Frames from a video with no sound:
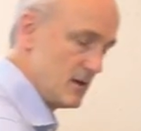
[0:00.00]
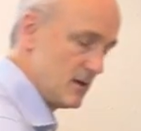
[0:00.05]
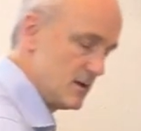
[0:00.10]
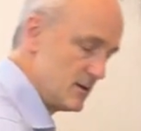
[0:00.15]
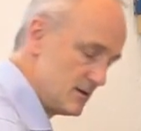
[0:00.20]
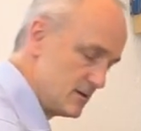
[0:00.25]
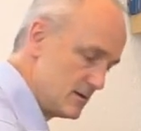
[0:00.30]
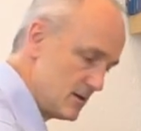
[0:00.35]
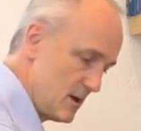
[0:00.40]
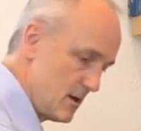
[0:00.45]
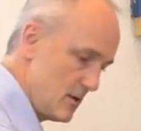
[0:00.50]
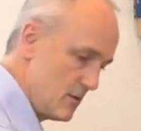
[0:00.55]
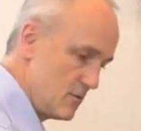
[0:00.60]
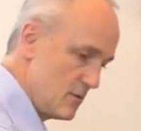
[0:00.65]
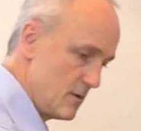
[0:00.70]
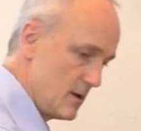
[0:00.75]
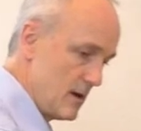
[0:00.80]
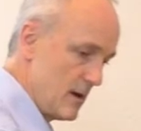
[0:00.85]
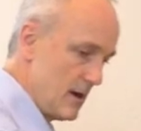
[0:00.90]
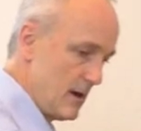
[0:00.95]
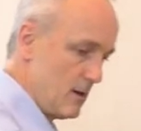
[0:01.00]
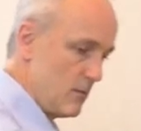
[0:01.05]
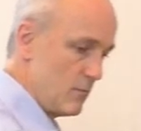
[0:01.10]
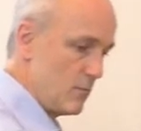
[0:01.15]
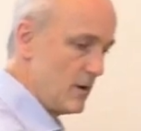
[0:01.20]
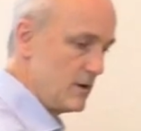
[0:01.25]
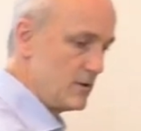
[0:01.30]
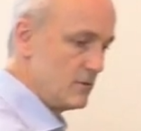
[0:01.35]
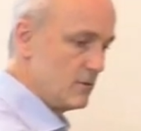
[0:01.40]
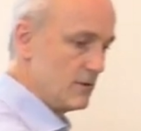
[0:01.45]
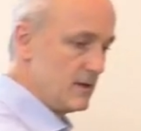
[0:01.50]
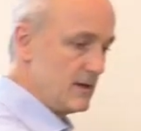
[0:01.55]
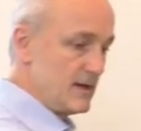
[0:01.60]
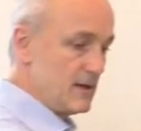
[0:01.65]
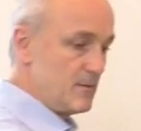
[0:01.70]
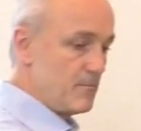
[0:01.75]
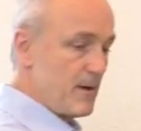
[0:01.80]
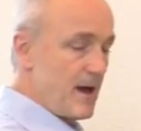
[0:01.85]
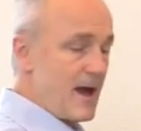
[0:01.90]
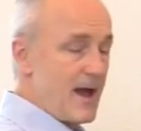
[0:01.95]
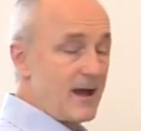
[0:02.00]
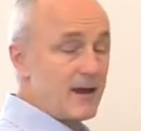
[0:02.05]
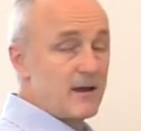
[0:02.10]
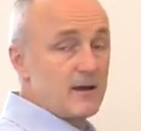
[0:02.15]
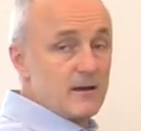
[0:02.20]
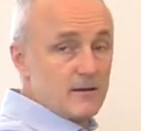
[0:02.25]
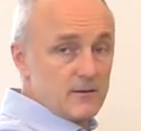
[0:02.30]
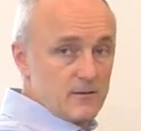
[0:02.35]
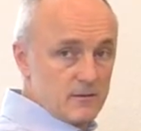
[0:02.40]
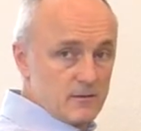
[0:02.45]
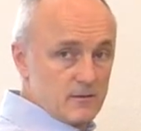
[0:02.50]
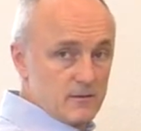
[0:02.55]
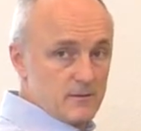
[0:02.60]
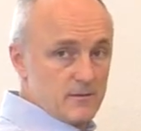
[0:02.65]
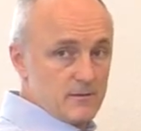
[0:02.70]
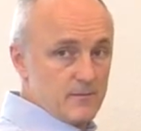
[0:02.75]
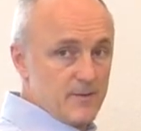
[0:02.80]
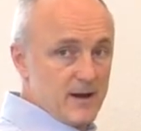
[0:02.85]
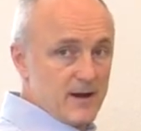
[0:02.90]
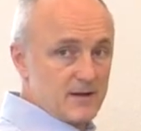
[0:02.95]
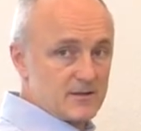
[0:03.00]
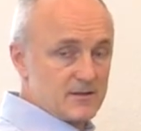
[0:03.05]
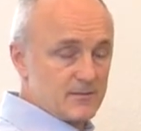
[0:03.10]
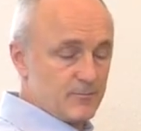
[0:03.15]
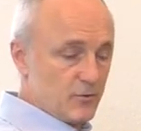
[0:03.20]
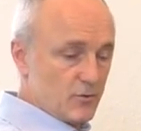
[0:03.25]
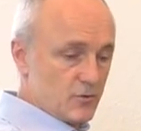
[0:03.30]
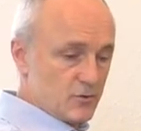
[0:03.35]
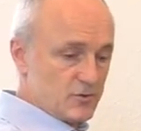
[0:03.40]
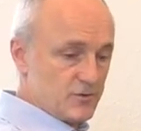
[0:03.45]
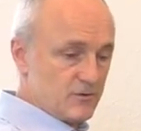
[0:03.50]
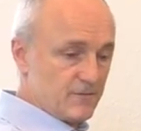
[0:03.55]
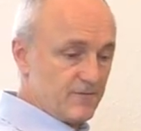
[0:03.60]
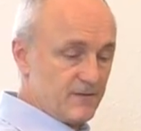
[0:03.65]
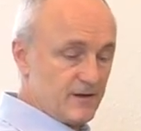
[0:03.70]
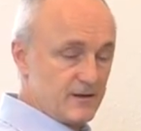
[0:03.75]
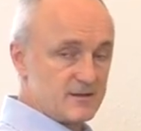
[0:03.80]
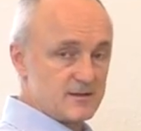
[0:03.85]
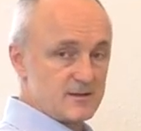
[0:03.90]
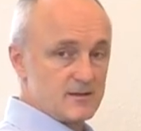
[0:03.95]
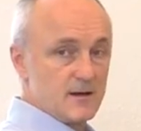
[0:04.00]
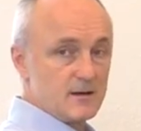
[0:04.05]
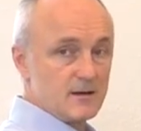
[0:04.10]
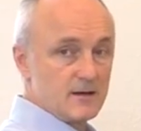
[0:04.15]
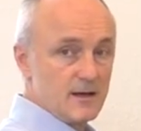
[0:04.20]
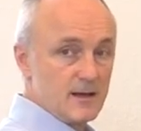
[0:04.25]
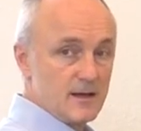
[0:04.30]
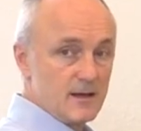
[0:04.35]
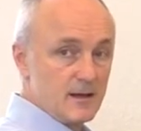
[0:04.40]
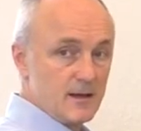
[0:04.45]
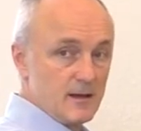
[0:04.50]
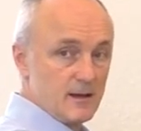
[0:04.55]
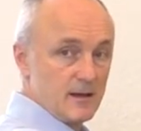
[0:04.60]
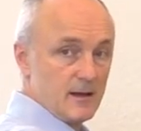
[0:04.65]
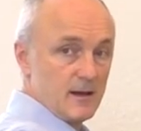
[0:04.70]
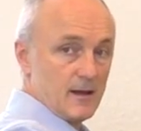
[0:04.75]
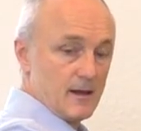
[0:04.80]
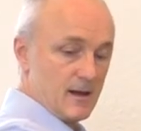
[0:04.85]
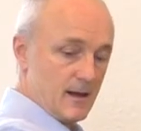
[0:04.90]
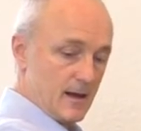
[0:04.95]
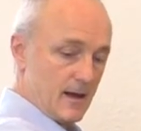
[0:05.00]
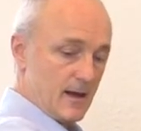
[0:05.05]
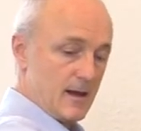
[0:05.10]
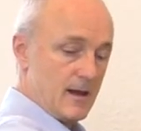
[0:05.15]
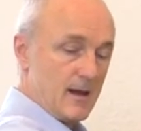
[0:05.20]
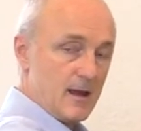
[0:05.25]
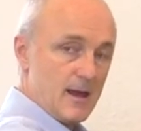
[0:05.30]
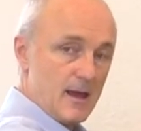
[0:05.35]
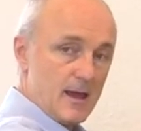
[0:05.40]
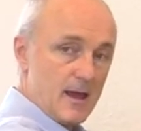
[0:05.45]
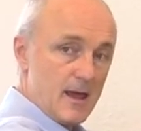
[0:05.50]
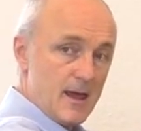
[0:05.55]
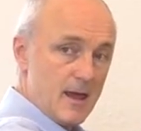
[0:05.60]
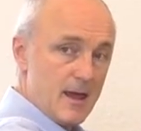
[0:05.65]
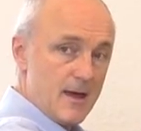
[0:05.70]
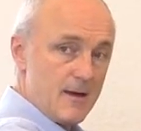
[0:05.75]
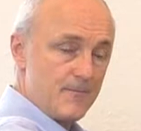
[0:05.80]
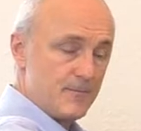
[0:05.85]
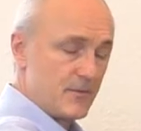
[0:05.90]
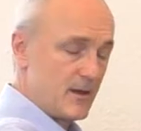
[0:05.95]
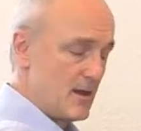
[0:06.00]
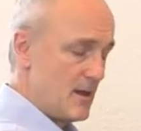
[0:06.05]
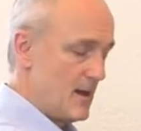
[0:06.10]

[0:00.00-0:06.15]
So when you're leaning back, the back support should fit snugly in here.